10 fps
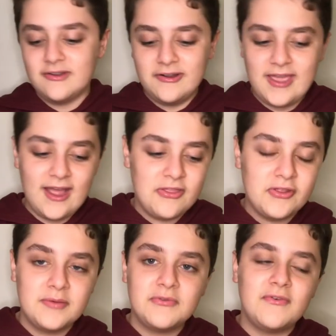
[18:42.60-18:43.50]
yeah, I thought
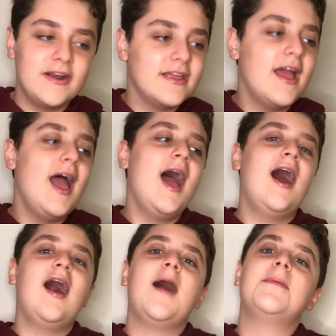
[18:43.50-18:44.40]
that was funny.
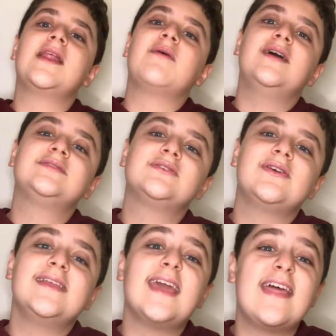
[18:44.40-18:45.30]
Uh, but anyway, so
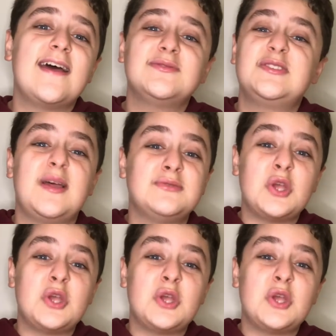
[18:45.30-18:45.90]
yeah, that was that was